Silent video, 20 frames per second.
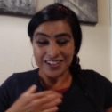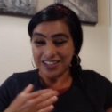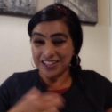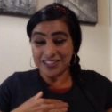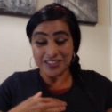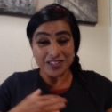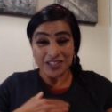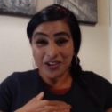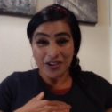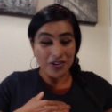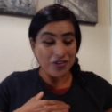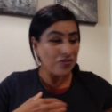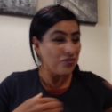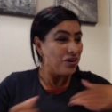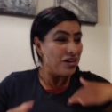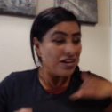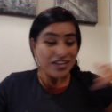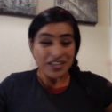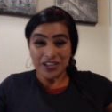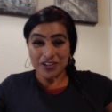
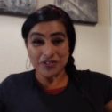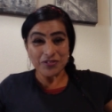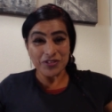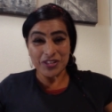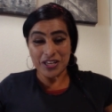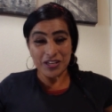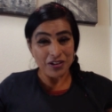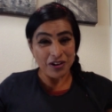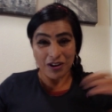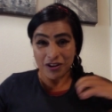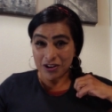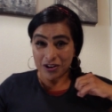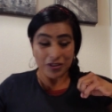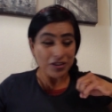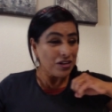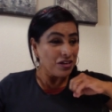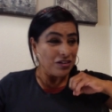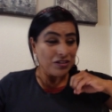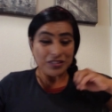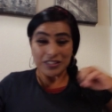Hello, here they
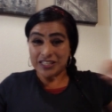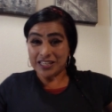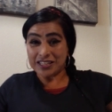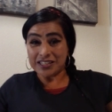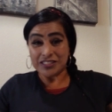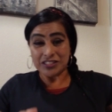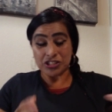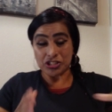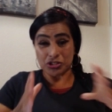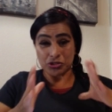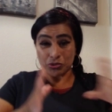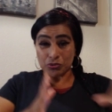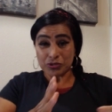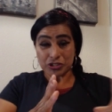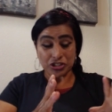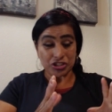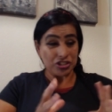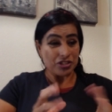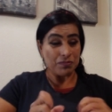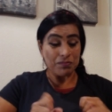are getting
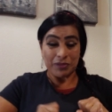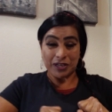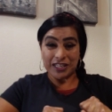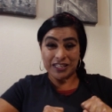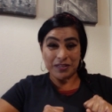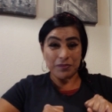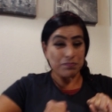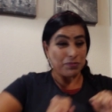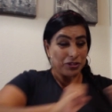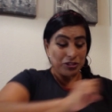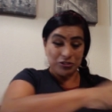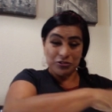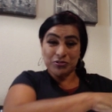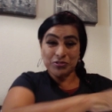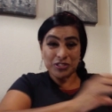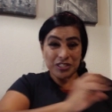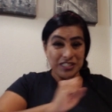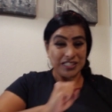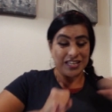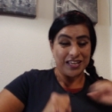stewardship money, but
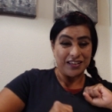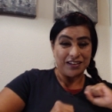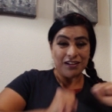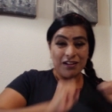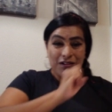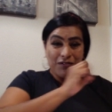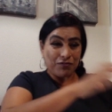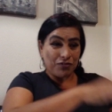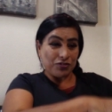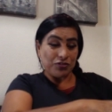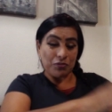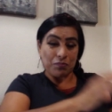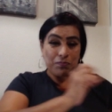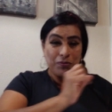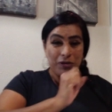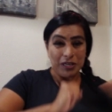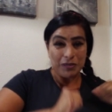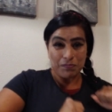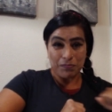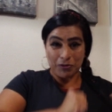using it for the
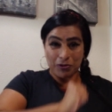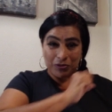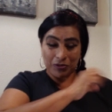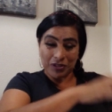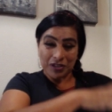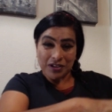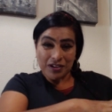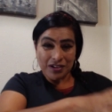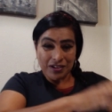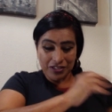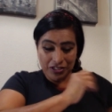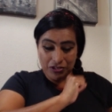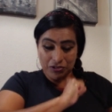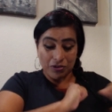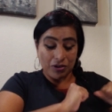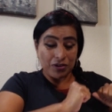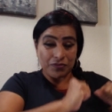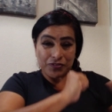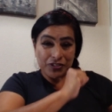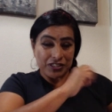people, you
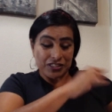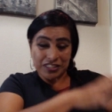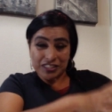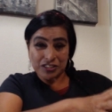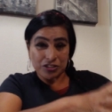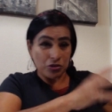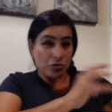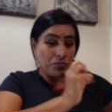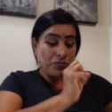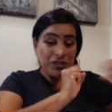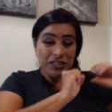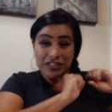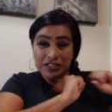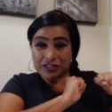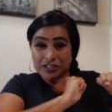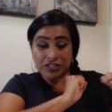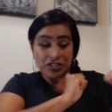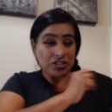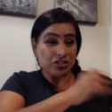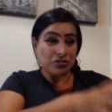know, of the
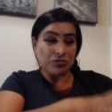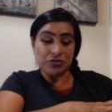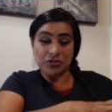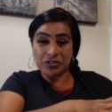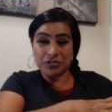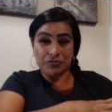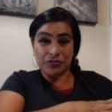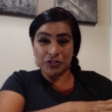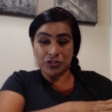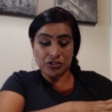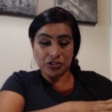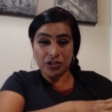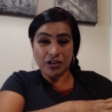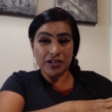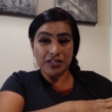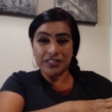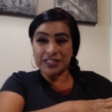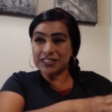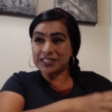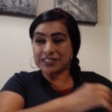disobedient, the children of the
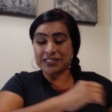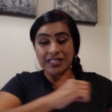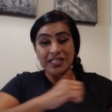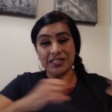darkness.